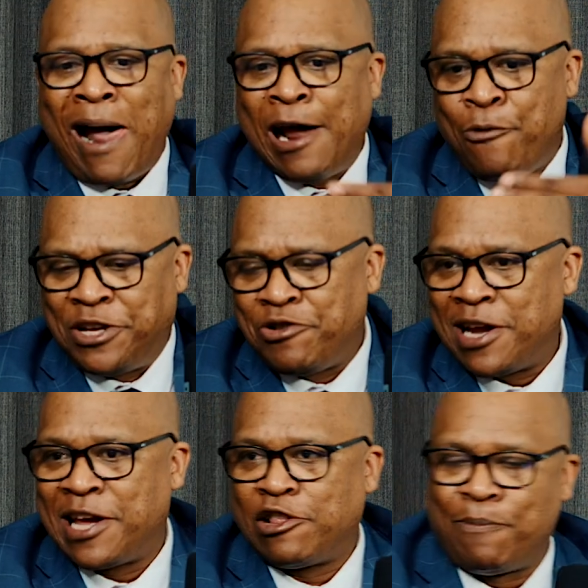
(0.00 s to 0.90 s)
I wish you
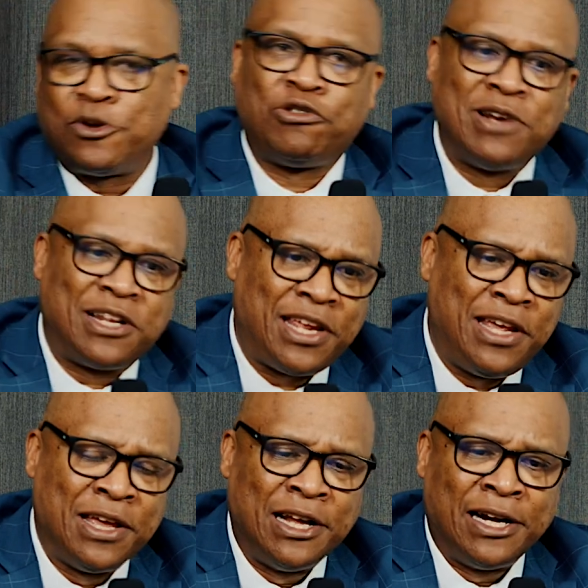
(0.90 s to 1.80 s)
can get
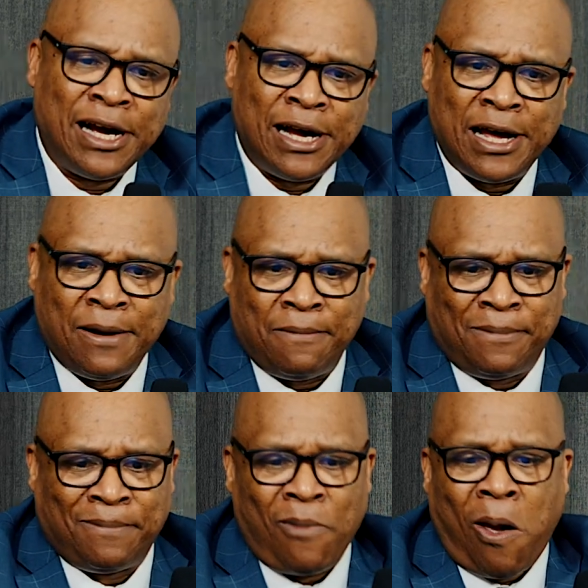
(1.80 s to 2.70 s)
opportunity
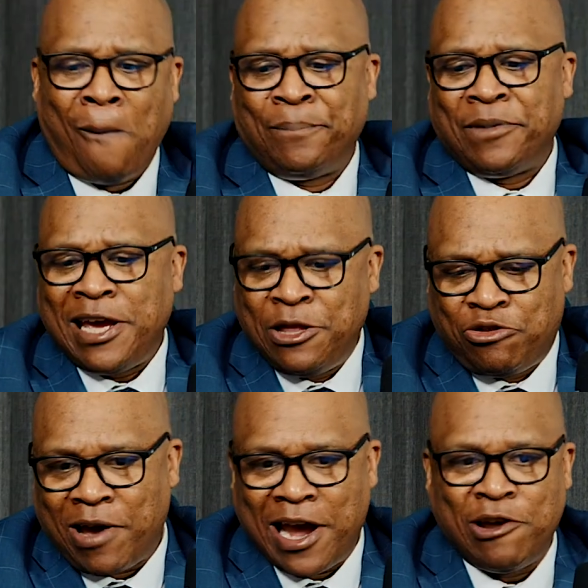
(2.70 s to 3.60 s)
um,
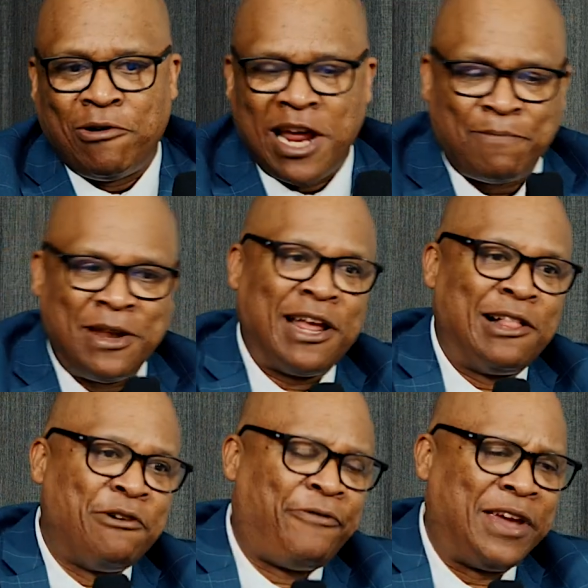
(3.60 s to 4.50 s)
into radio. Let me
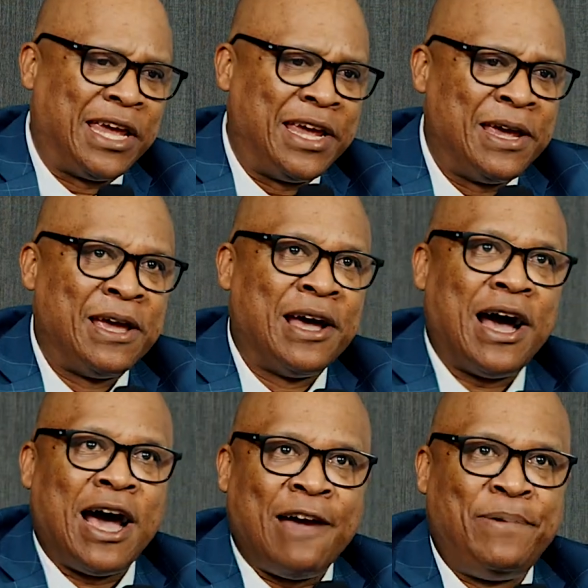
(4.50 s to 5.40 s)
tell you, Vicky,
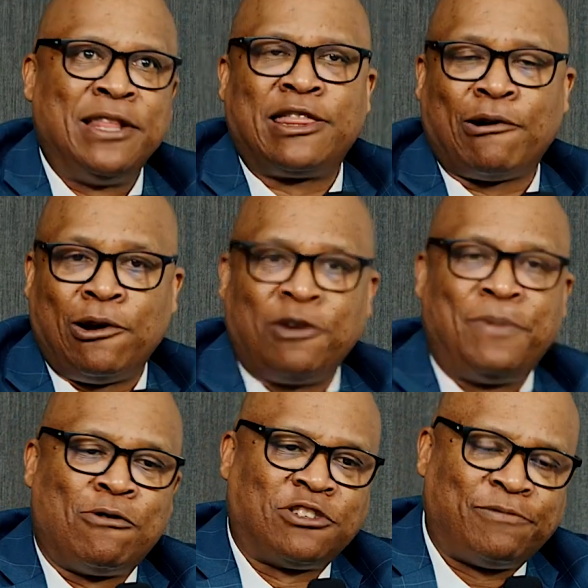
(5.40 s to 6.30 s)
I've been through a lot
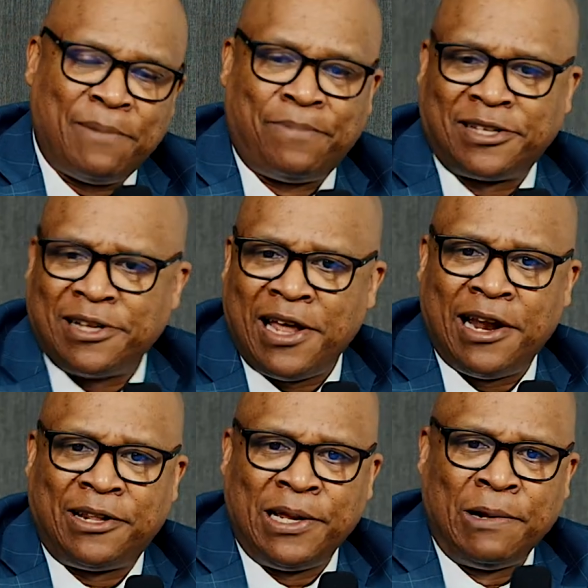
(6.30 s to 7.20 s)
because of my
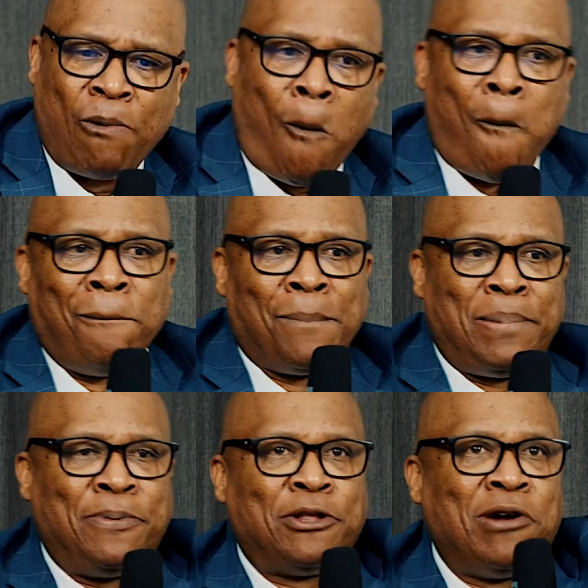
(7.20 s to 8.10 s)
personality.
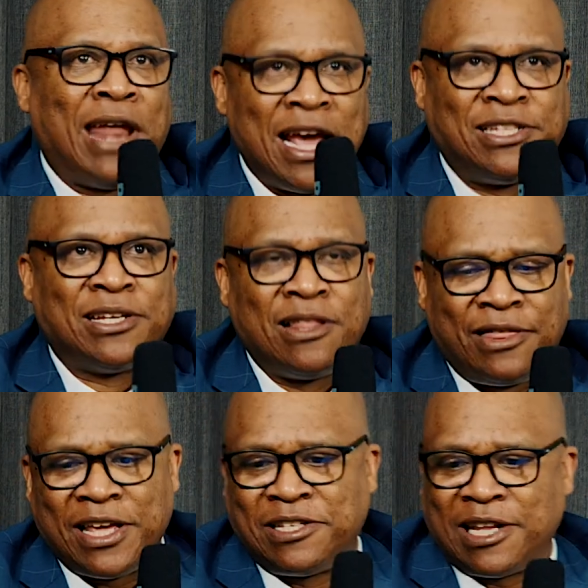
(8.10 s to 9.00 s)
People don't like certain
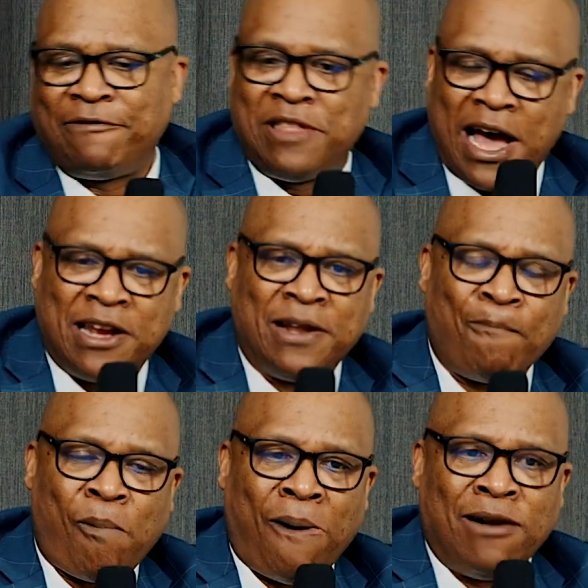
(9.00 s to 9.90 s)
things that I've done.
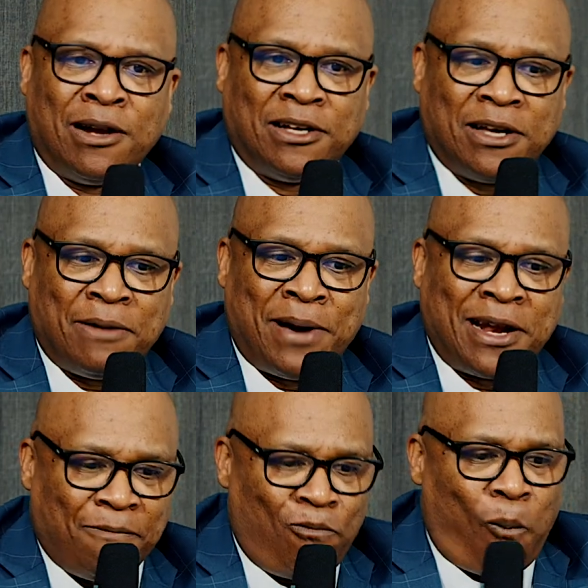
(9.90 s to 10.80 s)

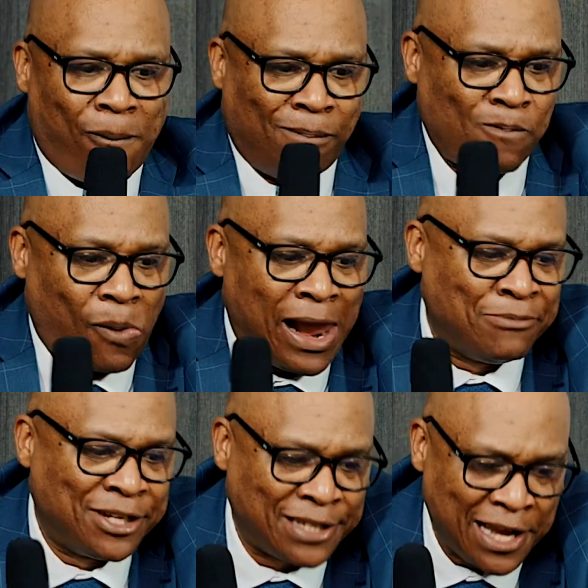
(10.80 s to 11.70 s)
But
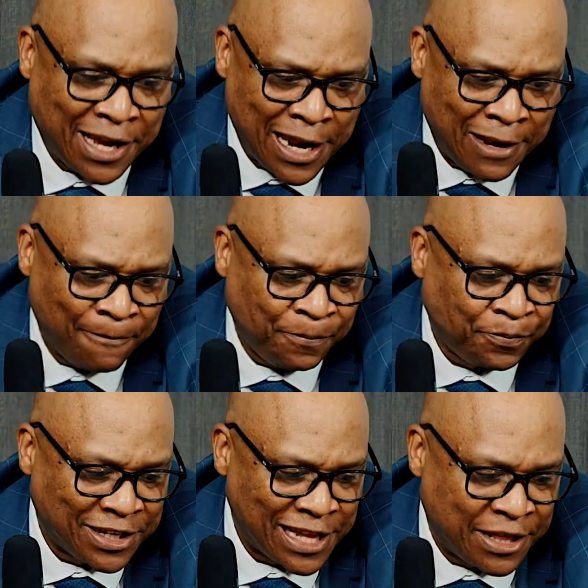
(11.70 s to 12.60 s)
I'm going to say again,
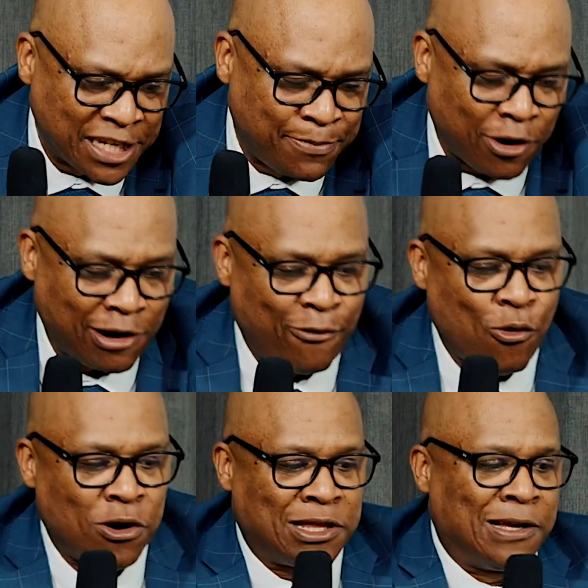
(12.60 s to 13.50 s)
it's like this bottle of
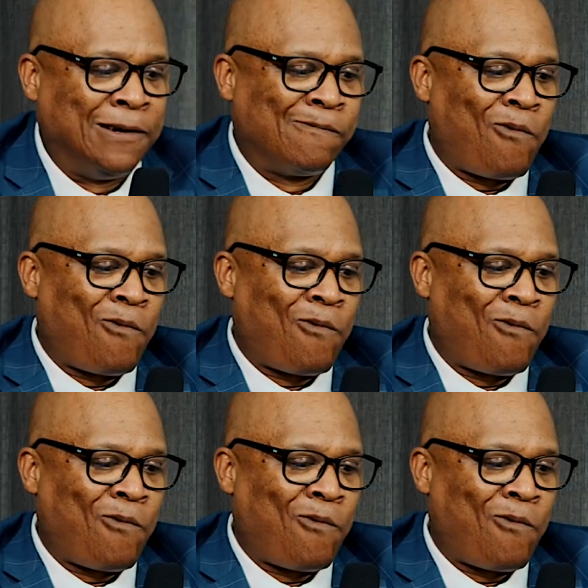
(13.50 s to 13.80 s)
water.